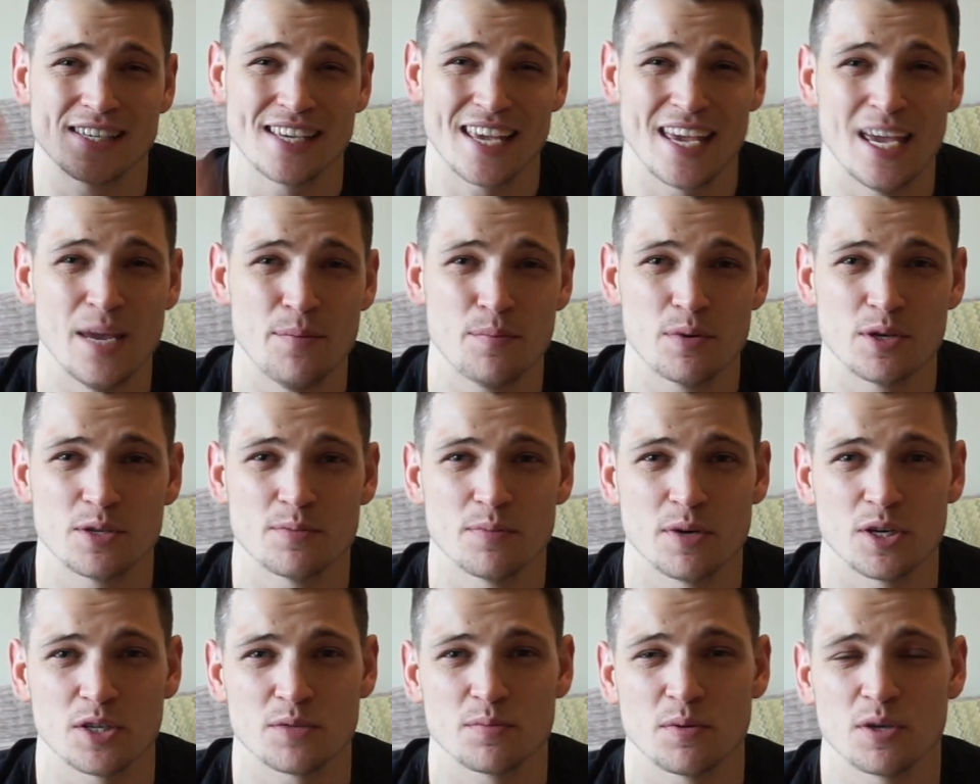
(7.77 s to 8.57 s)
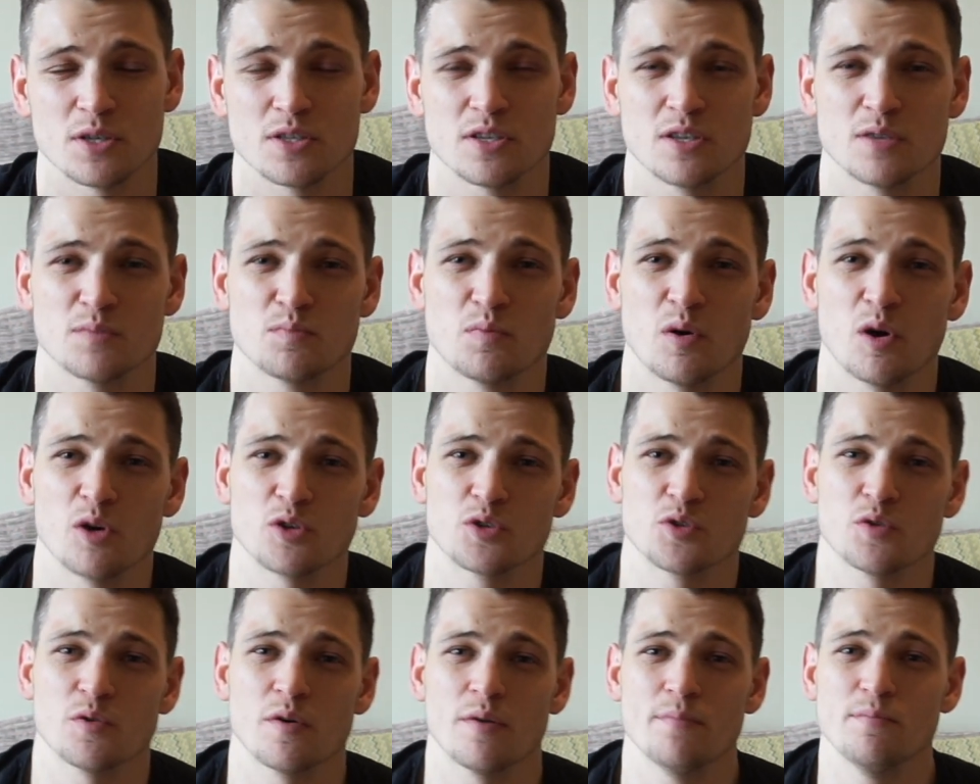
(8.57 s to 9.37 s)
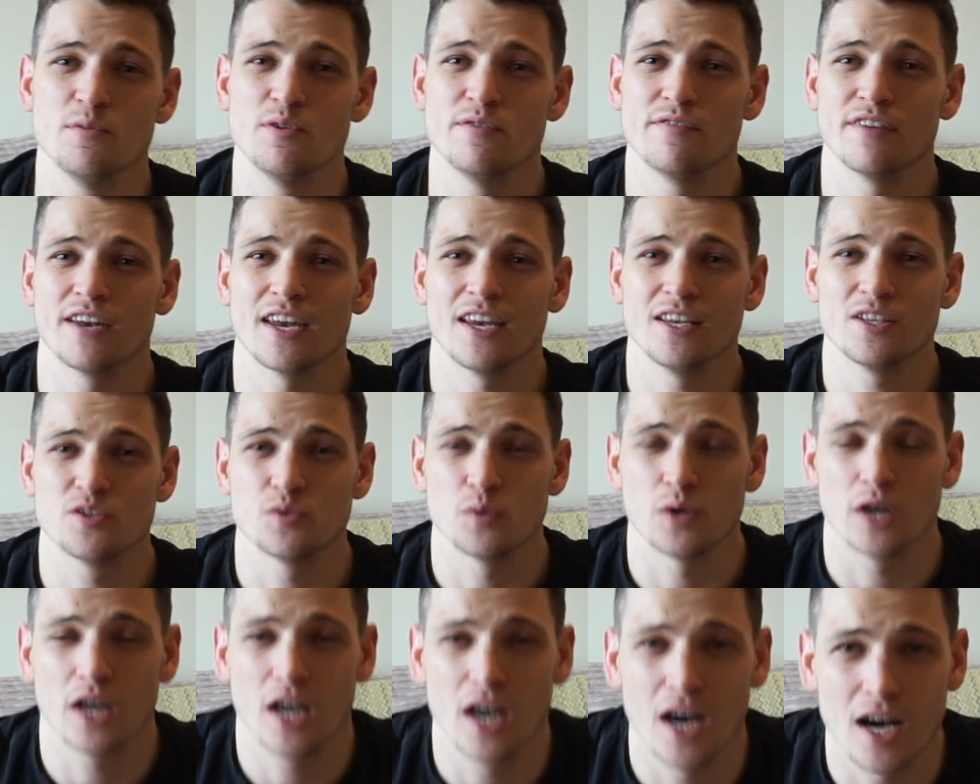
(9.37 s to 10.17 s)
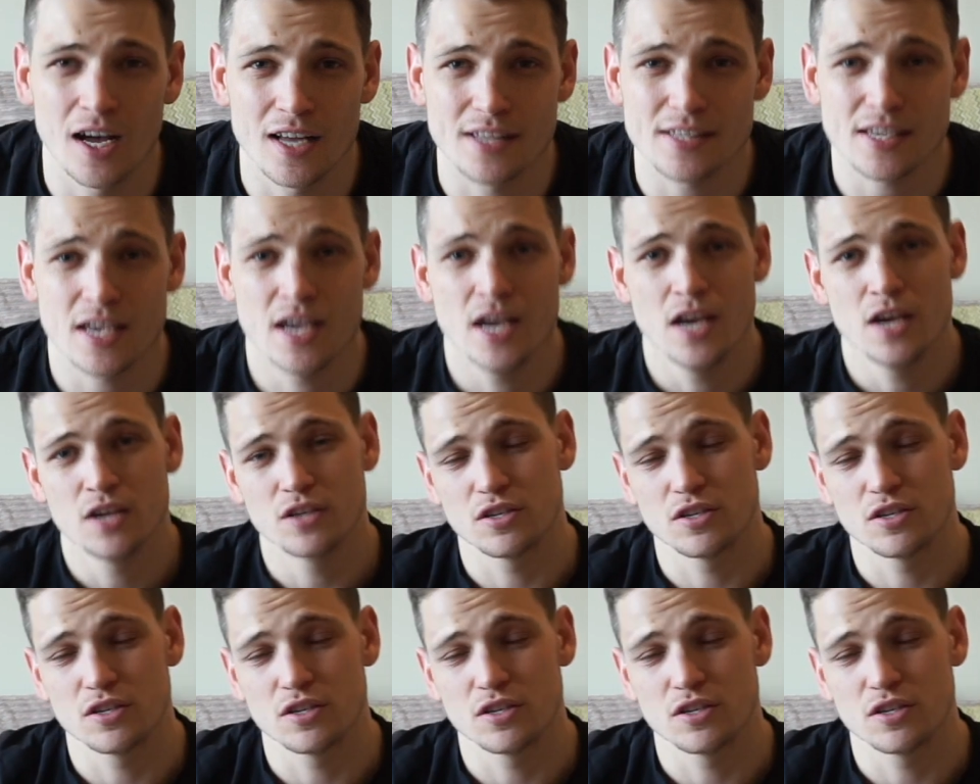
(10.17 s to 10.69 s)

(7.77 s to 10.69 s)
keep as much muscle as possible when moving into a cut.